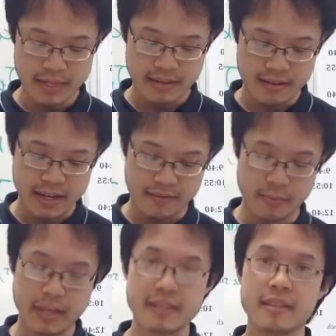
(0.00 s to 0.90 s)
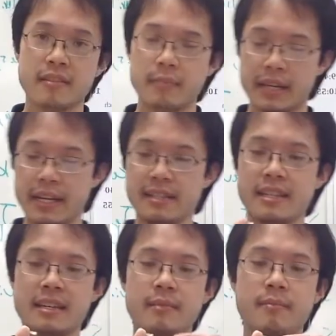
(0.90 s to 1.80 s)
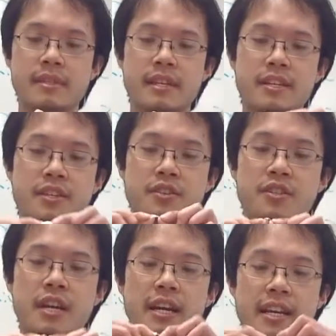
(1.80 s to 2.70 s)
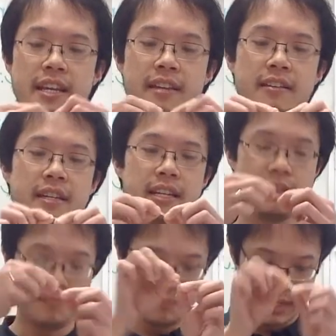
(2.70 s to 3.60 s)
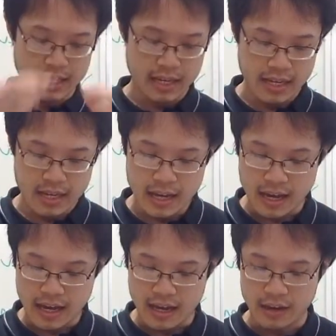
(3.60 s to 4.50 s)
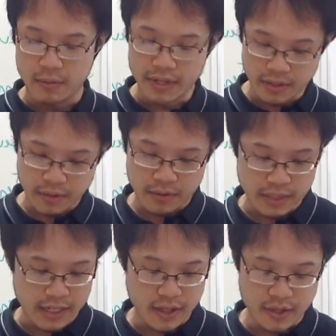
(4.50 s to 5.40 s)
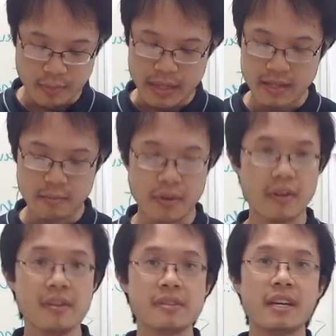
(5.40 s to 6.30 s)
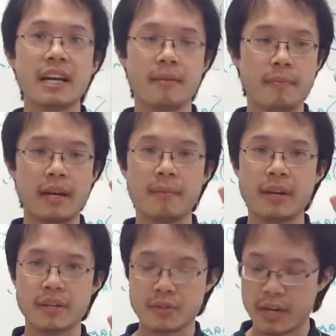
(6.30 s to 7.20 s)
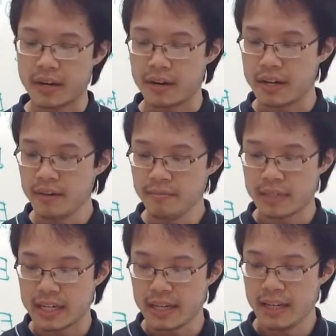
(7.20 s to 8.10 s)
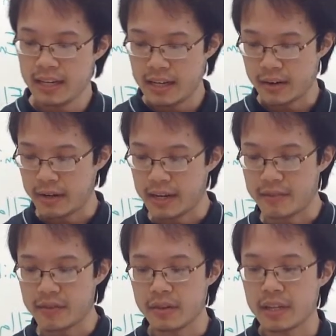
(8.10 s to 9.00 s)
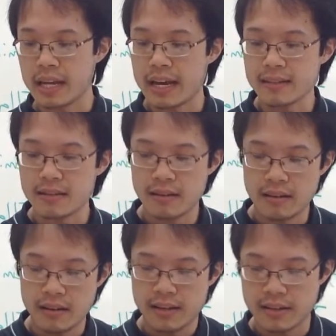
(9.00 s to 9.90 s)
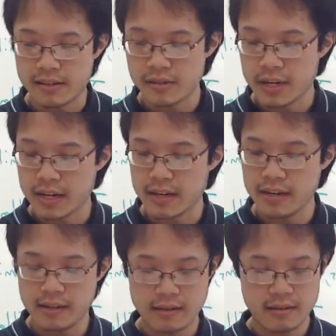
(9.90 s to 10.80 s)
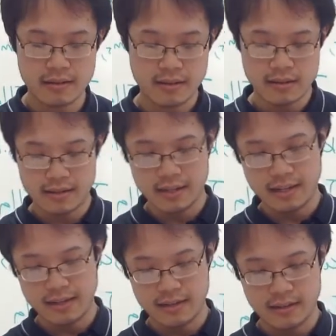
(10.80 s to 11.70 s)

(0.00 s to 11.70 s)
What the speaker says: Here I have a piece of magnesium, it's nice and shiny. Okay. We do need to use a Bunsen burner, so I have my metal striker here. Okay. I already have turned the gas on, I'll just strike it here. Okay.